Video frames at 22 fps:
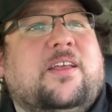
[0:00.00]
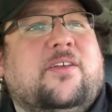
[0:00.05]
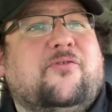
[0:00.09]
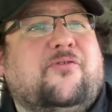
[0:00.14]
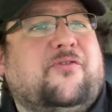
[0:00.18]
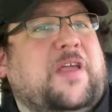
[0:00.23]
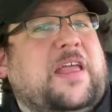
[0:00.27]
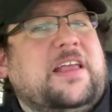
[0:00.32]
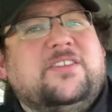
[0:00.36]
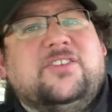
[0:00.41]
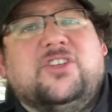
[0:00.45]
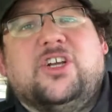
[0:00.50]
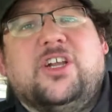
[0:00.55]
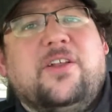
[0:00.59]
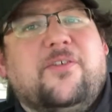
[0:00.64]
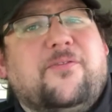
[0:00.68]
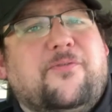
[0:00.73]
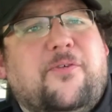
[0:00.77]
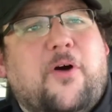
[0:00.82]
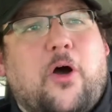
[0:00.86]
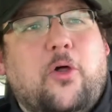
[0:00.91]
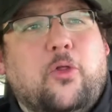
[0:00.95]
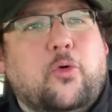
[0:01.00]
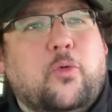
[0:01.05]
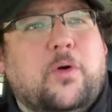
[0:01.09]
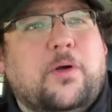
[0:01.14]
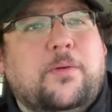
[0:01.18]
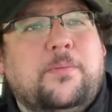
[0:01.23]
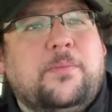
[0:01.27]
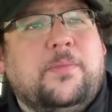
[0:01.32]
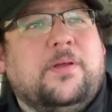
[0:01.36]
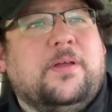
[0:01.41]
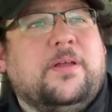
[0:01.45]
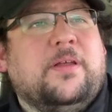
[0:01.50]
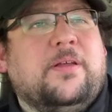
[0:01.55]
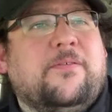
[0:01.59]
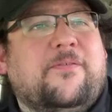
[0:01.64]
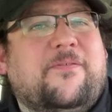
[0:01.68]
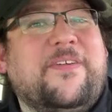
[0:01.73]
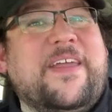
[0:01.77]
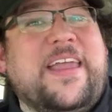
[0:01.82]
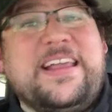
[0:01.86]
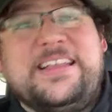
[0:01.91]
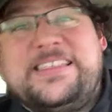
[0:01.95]
Fans are going to follow him.
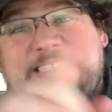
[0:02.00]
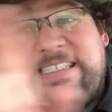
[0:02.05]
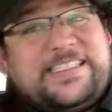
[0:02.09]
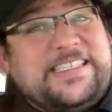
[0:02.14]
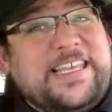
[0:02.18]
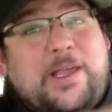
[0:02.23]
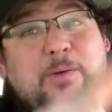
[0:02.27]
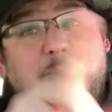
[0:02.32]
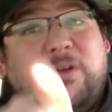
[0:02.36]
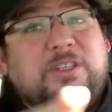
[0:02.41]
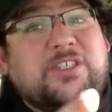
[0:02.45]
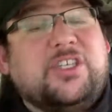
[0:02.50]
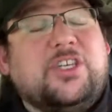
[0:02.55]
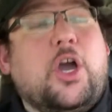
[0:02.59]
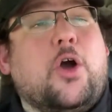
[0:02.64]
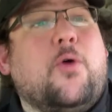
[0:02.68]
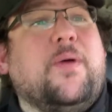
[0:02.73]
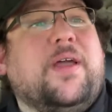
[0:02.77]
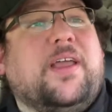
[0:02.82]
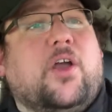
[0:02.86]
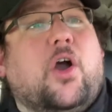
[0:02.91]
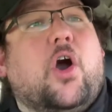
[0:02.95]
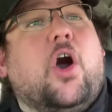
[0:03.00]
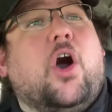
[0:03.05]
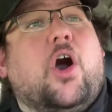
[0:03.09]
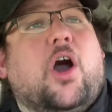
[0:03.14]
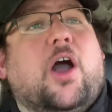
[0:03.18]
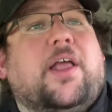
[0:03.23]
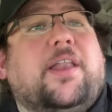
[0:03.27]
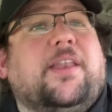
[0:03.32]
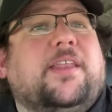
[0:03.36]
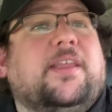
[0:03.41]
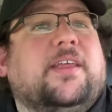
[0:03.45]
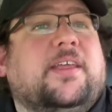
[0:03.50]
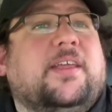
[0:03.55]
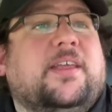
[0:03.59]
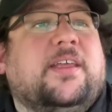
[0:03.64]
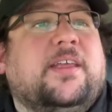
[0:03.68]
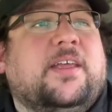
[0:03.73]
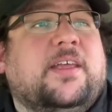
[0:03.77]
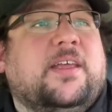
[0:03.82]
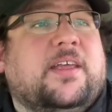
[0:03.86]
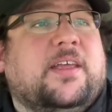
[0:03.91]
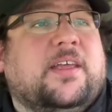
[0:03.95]
Fans see what's going
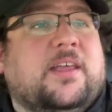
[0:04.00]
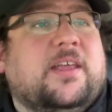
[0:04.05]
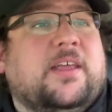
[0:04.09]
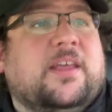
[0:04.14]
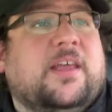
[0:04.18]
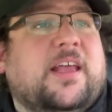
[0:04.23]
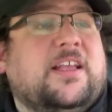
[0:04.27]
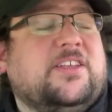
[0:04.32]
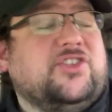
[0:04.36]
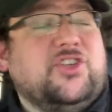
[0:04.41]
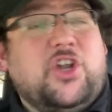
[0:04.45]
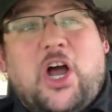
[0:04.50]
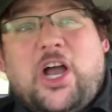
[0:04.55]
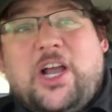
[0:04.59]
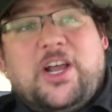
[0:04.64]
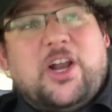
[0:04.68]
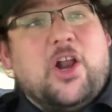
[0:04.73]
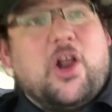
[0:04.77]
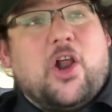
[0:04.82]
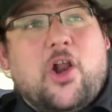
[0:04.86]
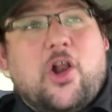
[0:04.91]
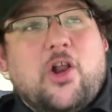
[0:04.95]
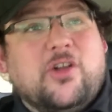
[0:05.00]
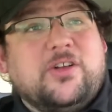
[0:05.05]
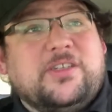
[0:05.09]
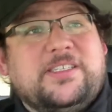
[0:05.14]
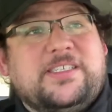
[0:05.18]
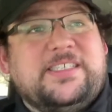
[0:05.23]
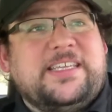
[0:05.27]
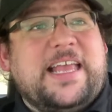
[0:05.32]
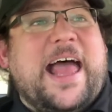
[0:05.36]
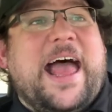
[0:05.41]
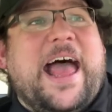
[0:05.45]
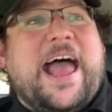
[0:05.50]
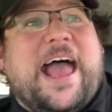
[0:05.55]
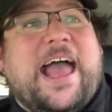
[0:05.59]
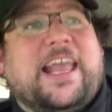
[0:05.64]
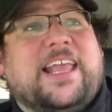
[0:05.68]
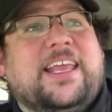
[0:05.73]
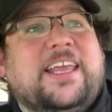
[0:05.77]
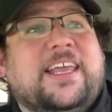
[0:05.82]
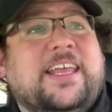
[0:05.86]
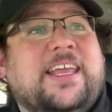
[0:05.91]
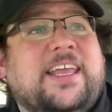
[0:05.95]
on. It's not going to hurt
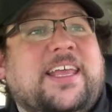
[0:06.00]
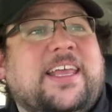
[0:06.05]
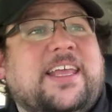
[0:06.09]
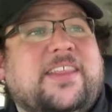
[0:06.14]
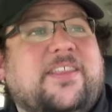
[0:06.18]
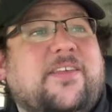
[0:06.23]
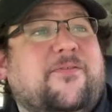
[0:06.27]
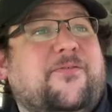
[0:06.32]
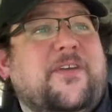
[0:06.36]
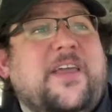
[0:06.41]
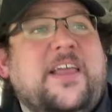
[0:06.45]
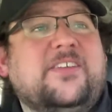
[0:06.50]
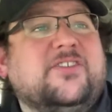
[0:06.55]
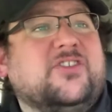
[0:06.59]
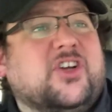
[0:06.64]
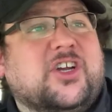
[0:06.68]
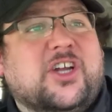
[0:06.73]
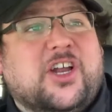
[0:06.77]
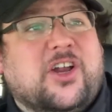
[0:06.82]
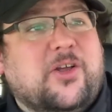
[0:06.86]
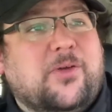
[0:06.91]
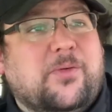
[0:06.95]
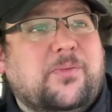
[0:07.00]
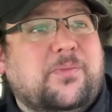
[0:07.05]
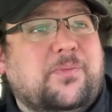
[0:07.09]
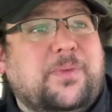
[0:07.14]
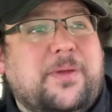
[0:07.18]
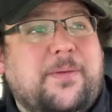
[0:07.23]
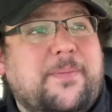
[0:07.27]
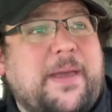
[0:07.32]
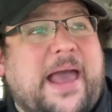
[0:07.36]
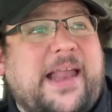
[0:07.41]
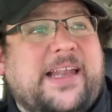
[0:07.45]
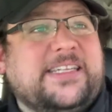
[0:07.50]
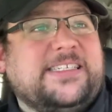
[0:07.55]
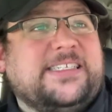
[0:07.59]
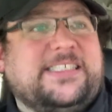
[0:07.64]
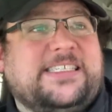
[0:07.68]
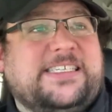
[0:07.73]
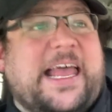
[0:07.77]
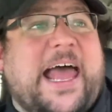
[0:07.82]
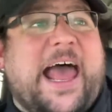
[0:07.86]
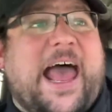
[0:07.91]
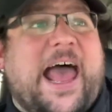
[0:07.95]
Zack. The fans aren't going to be mad at
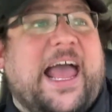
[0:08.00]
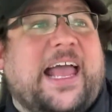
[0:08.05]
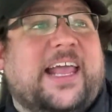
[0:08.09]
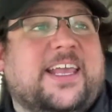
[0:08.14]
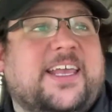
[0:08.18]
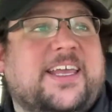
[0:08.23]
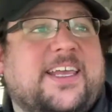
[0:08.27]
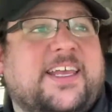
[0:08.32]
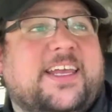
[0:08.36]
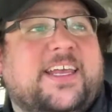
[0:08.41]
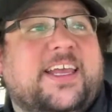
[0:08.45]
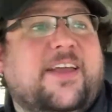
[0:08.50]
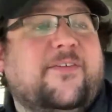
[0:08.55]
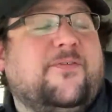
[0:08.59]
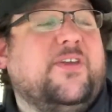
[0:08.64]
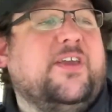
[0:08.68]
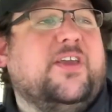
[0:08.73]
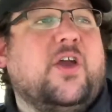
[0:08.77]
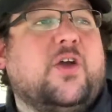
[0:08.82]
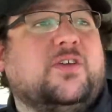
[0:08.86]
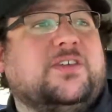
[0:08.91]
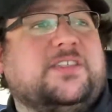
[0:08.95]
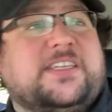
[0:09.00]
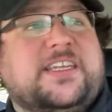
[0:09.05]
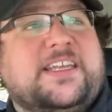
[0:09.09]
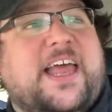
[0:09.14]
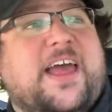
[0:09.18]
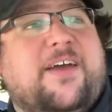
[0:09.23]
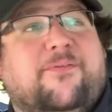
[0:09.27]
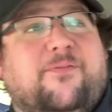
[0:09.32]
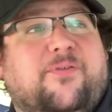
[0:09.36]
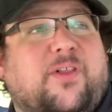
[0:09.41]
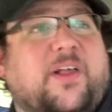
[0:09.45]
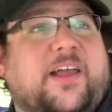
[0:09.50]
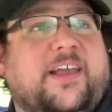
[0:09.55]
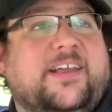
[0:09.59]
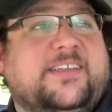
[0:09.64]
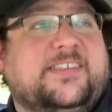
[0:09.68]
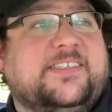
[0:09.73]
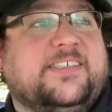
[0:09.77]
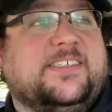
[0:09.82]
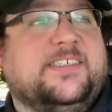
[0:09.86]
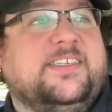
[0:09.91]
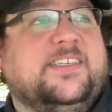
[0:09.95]
Zack if he goes to
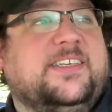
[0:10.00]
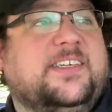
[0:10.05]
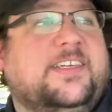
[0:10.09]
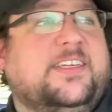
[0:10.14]
Netflix.